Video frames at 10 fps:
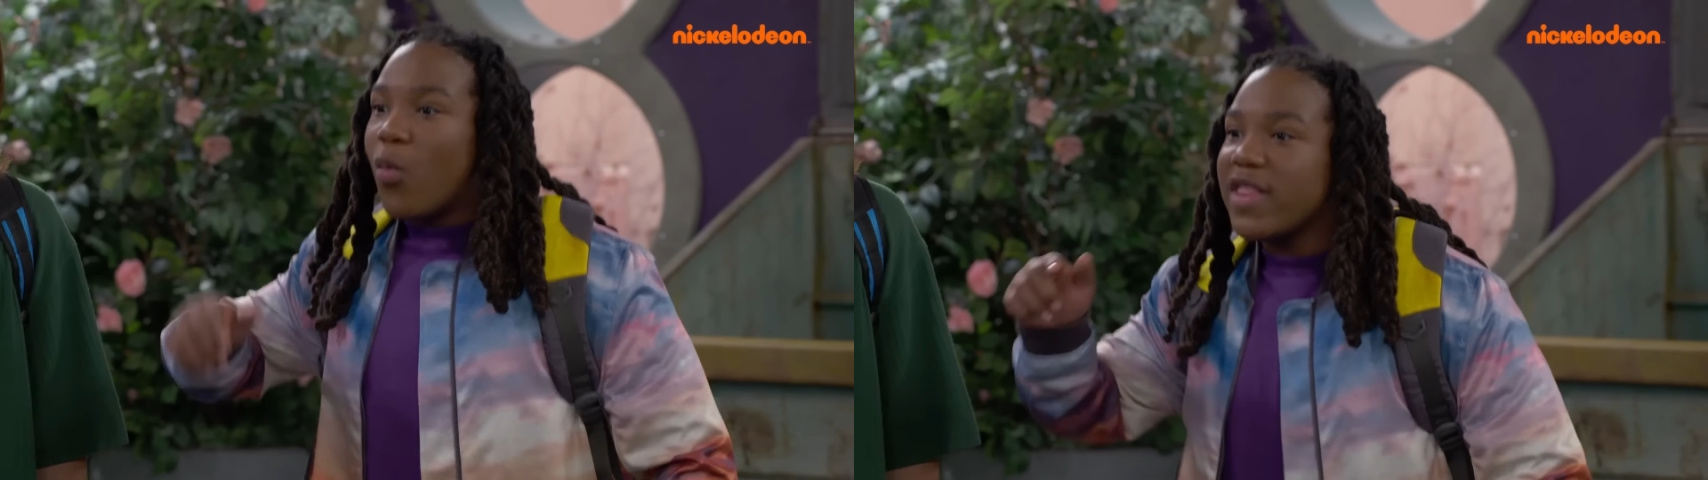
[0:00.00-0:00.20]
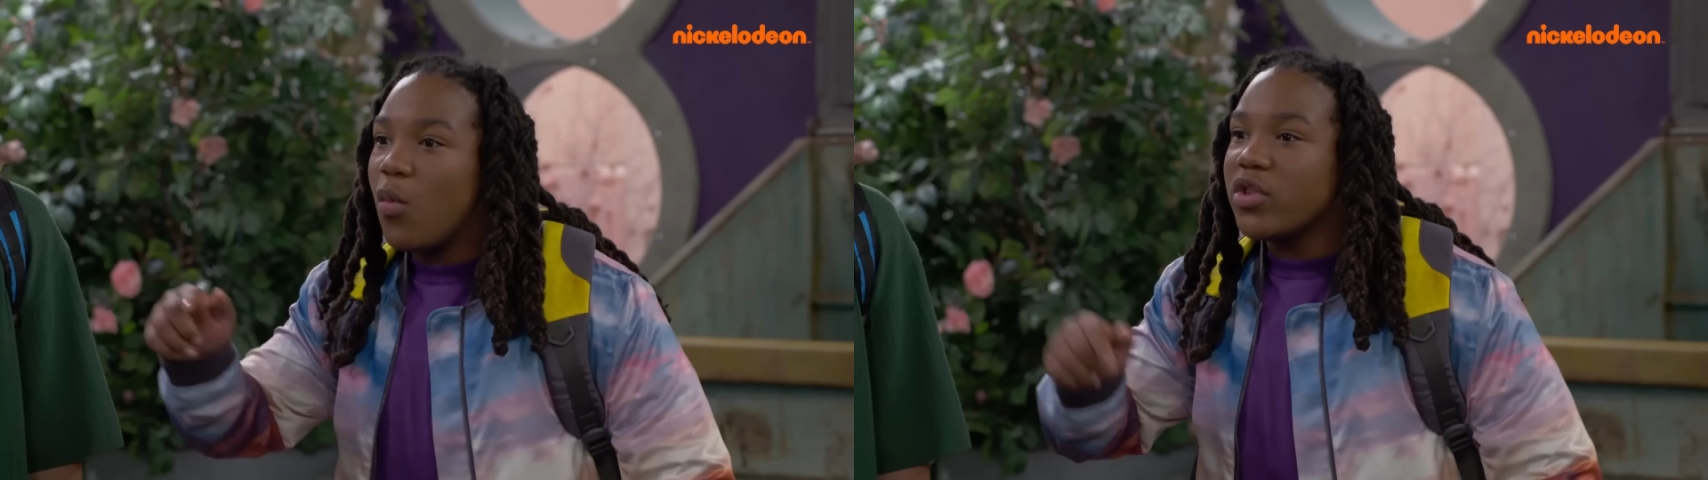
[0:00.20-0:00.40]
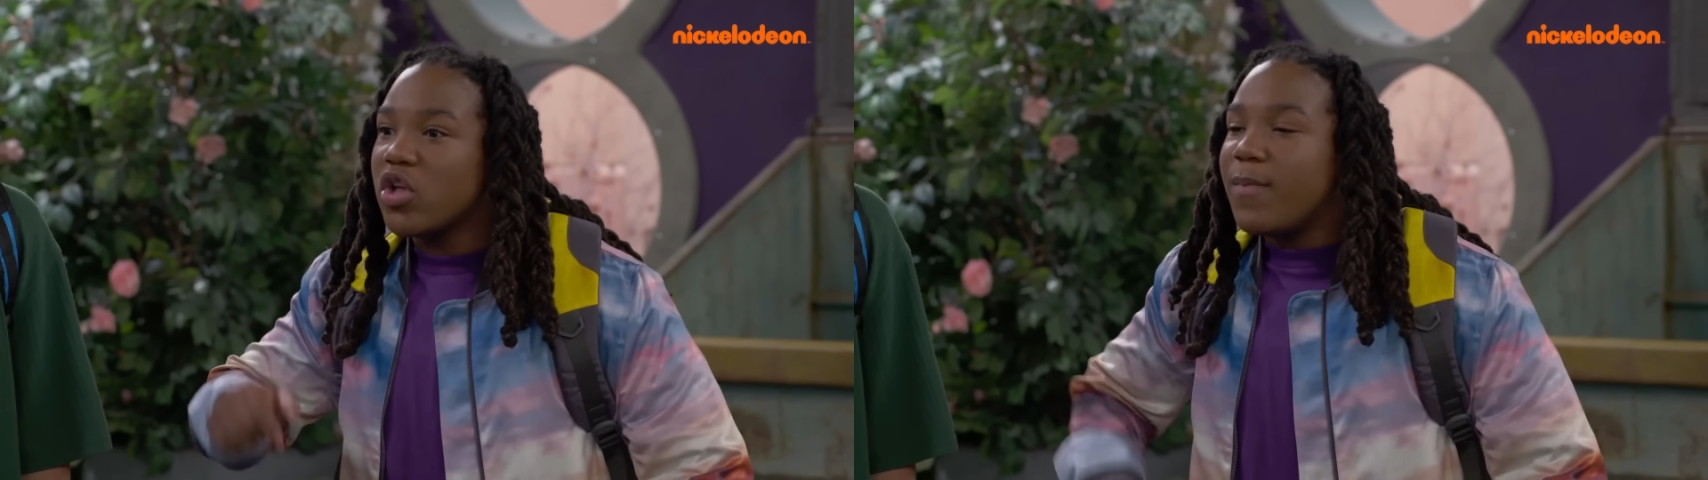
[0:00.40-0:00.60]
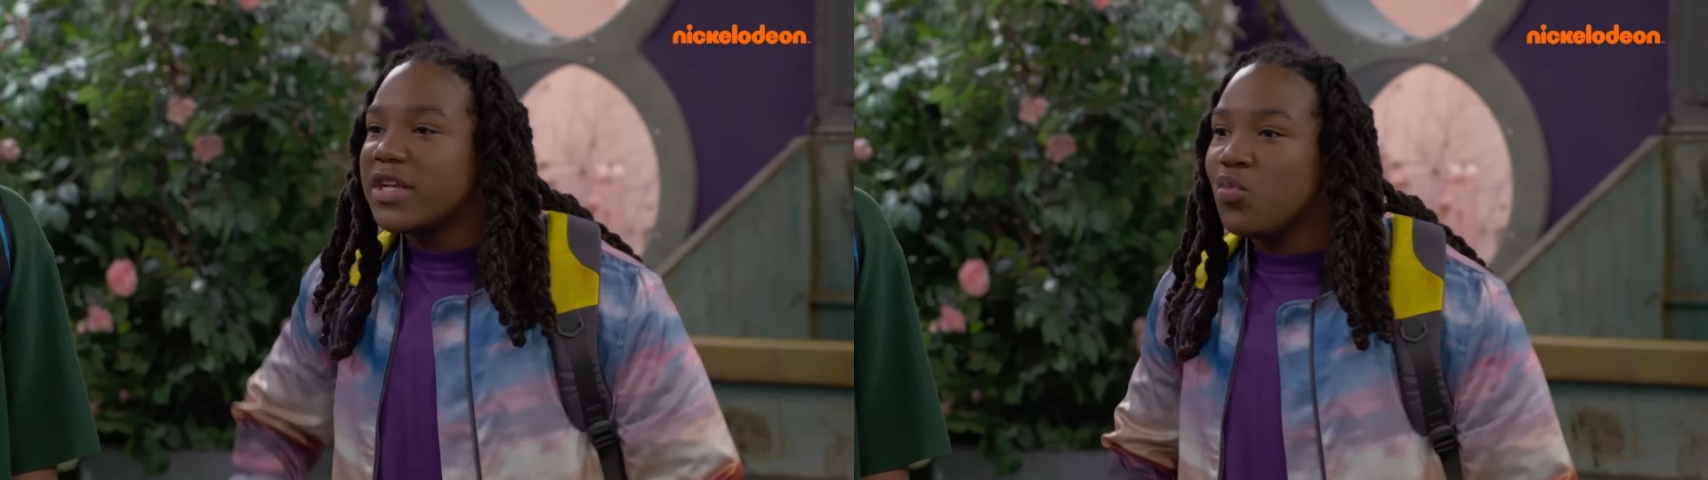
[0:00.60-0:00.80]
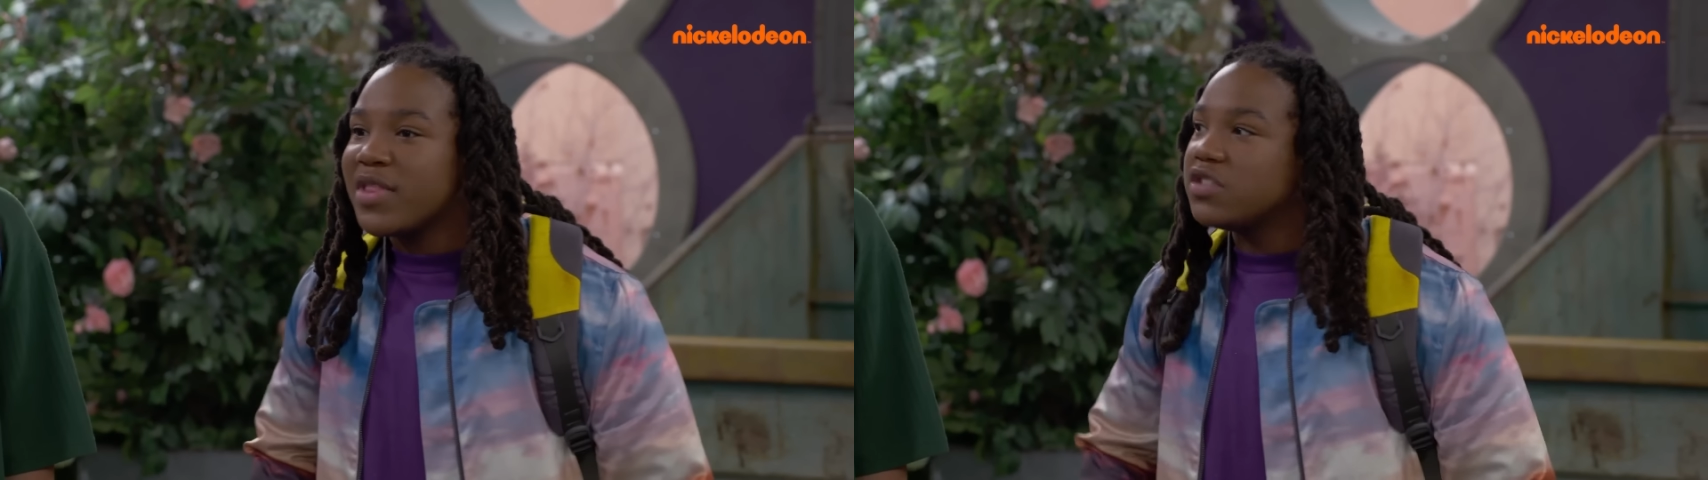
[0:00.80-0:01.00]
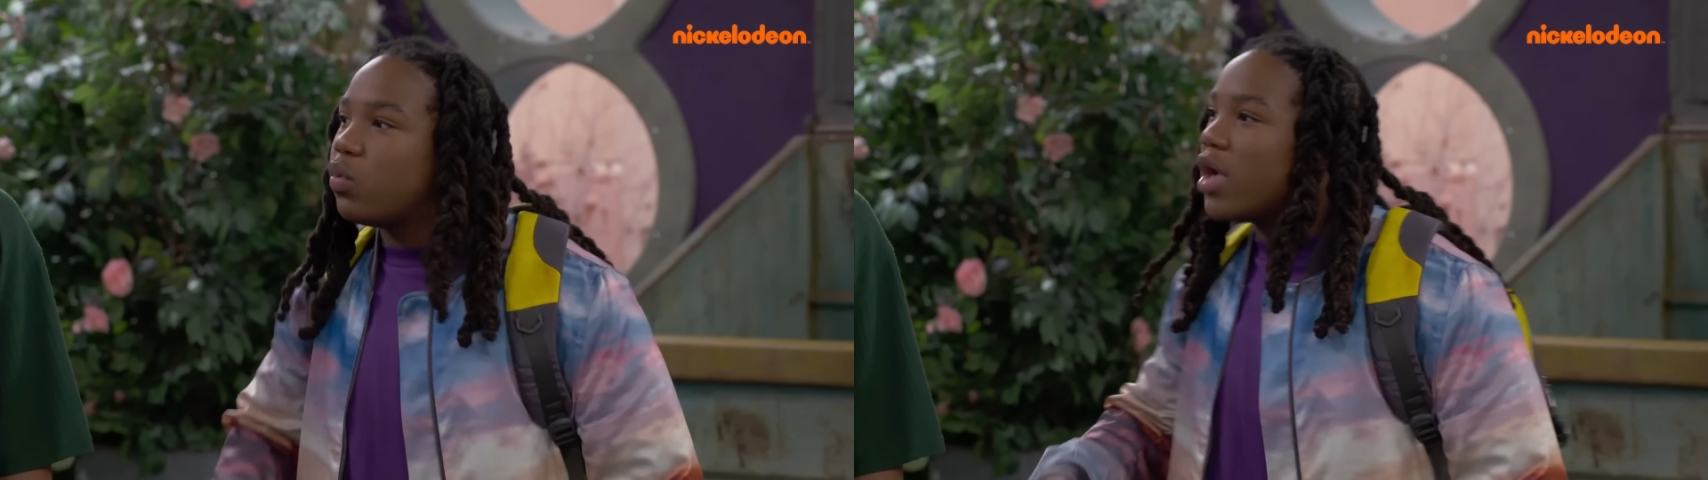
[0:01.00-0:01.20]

the one that went on a mission with us,